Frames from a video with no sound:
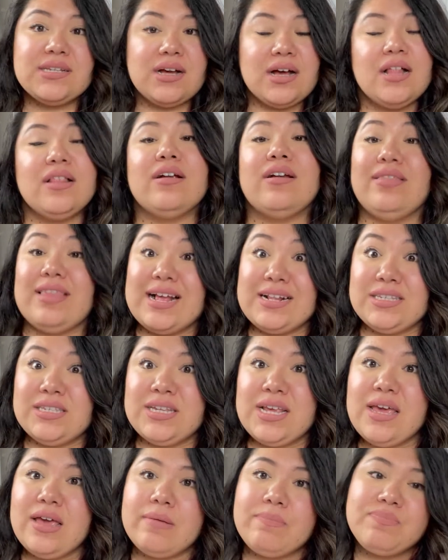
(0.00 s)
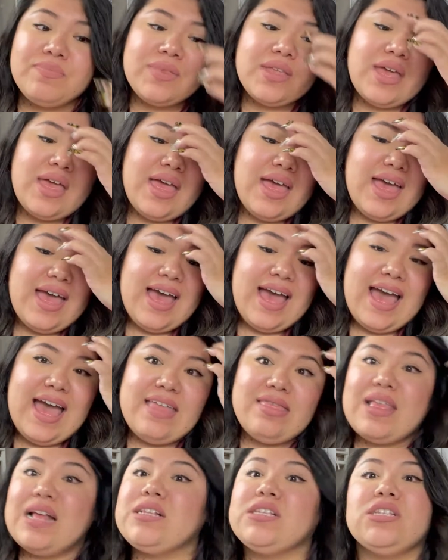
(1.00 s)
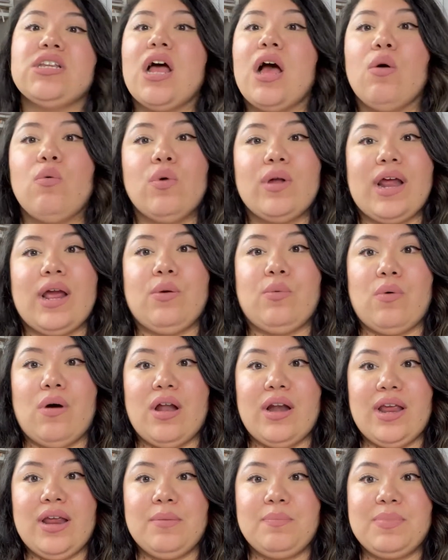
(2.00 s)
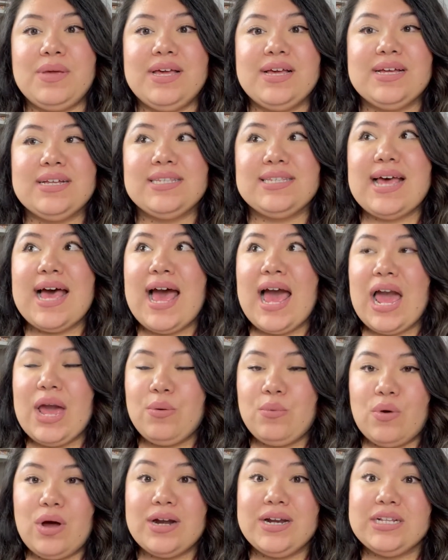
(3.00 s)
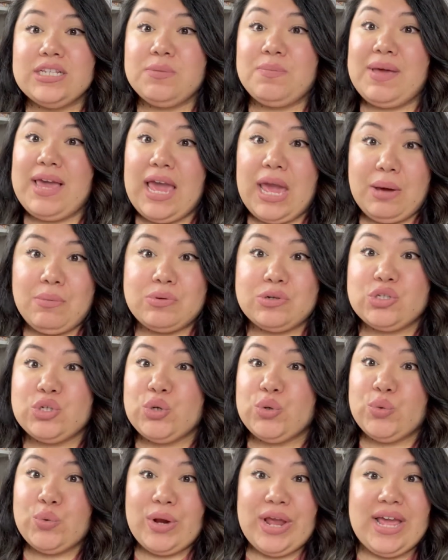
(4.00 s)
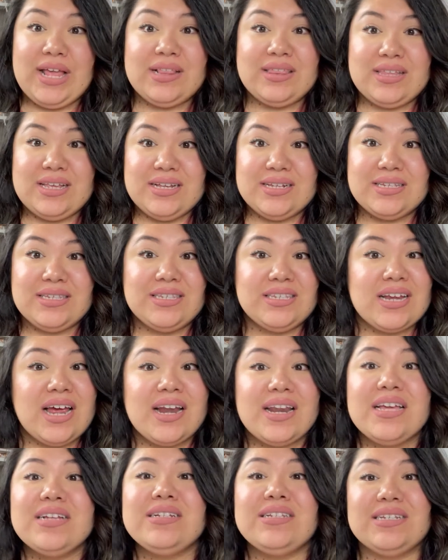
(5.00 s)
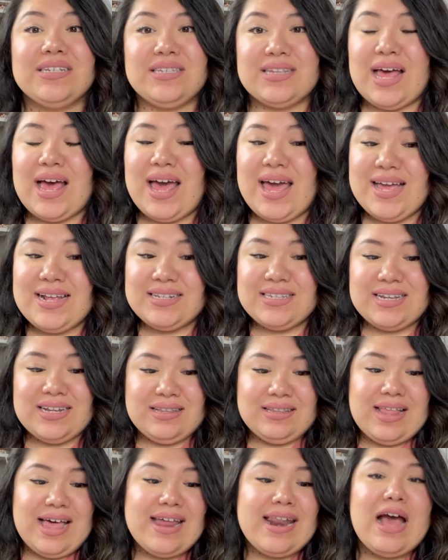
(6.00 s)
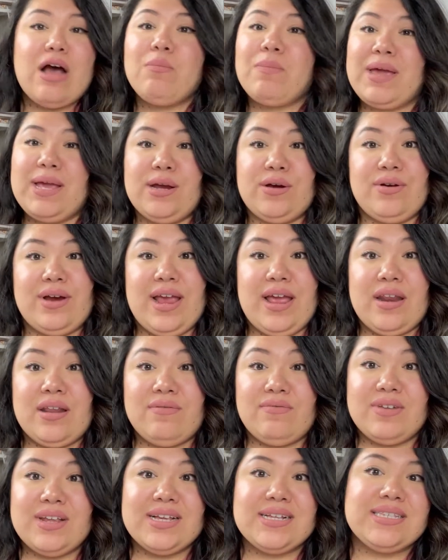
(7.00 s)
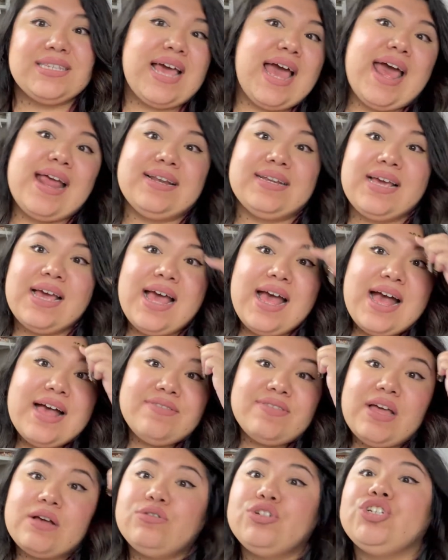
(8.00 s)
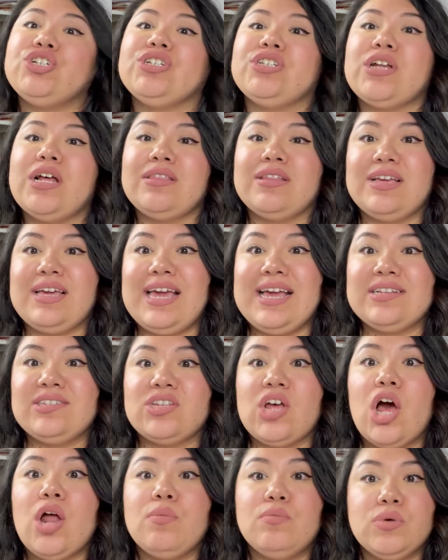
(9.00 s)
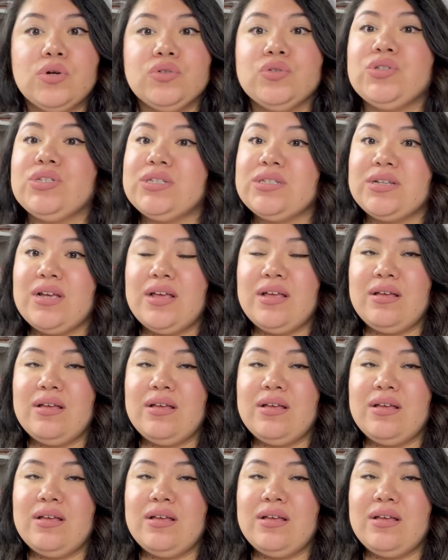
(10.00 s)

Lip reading: color, and that's it. And that's not what I wanted, because I wanted to be able to create these stunning designs and let out my creativeness, and that was just not the case on most